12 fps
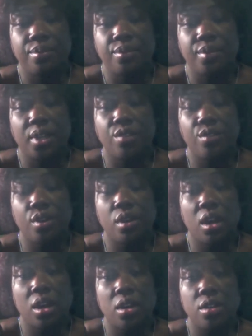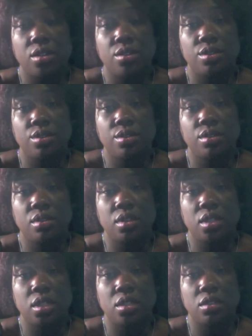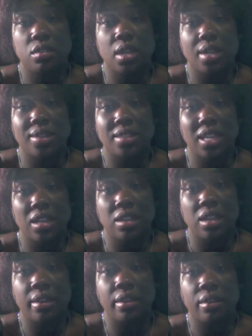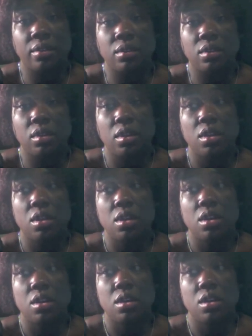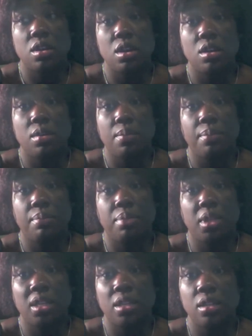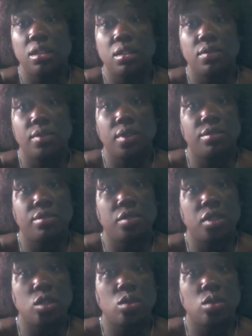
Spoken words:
in regard to the Sisterlock takedown, please feel free to